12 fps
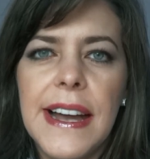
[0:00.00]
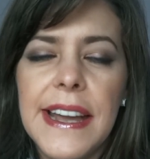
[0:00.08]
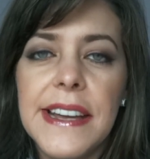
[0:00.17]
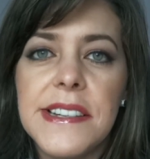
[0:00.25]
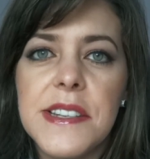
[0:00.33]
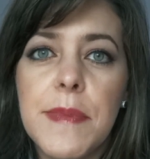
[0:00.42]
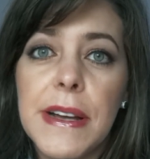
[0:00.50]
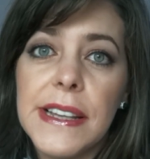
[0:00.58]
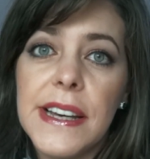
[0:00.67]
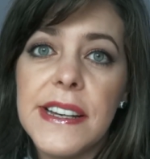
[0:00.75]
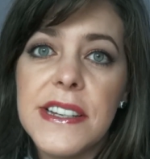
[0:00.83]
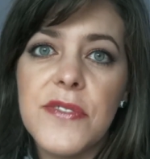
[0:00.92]
hands and my
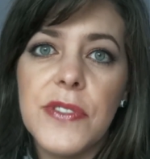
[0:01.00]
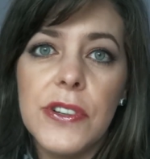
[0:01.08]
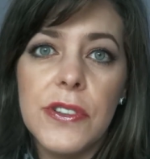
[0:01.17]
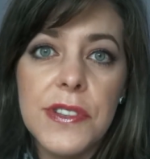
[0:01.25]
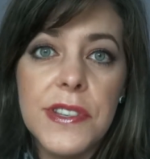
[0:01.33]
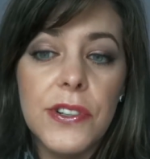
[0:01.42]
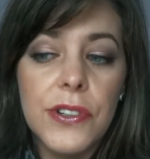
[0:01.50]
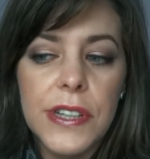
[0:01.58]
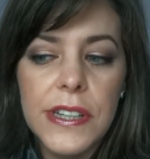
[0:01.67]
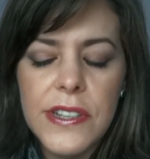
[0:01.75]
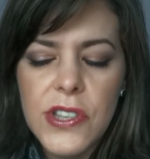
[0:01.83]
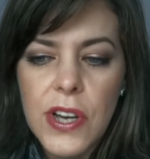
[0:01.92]
legs feel
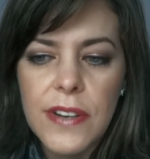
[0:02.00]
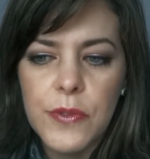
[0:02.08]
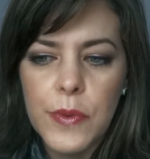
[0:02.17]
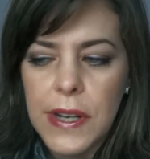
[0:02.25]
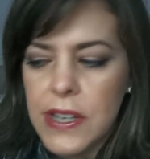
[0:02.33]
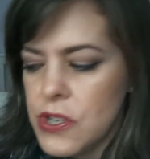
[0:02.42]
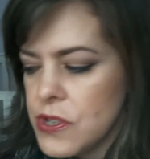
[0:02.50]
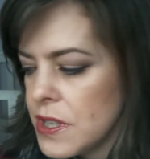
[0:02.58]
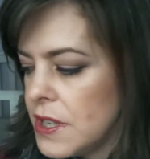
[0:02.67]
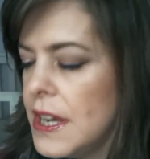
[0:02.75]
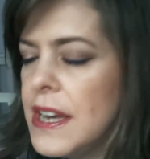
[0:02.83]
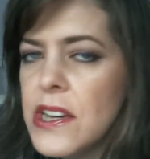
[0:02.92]
silky soft when I use
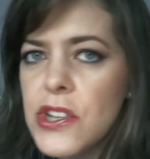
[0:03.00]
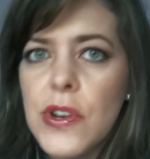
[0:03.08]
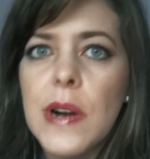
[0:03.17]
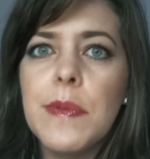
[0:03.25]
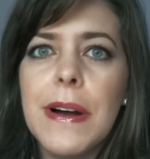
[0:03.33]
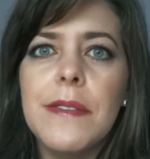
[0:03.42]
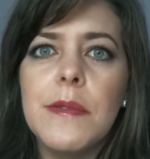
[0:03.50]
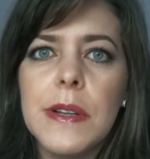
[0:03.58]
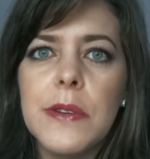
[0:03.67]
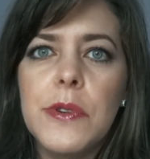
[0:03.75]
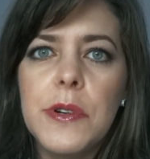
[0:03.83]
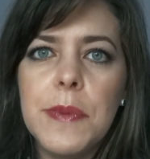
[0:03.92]
it, so I
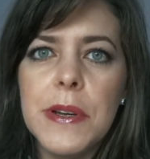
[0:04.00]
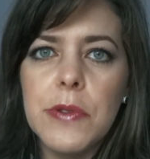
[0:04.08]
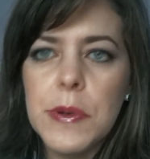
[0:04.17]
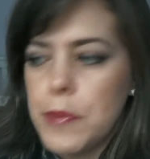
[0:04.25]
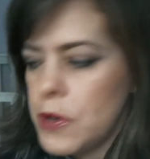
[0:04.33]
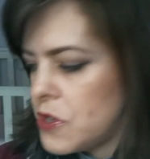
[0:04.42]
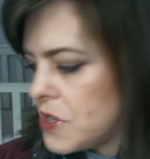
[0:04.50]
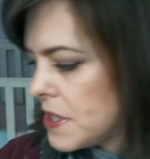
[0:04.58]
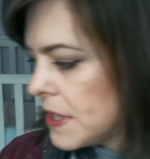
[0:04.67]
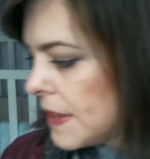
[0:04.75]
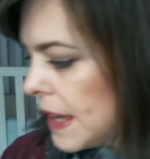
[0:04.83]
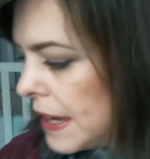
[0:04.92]
probably will be
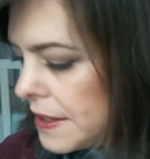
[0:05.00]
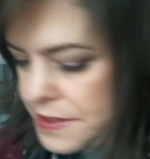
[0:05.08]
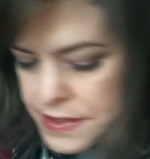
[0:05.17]
repurchasing that.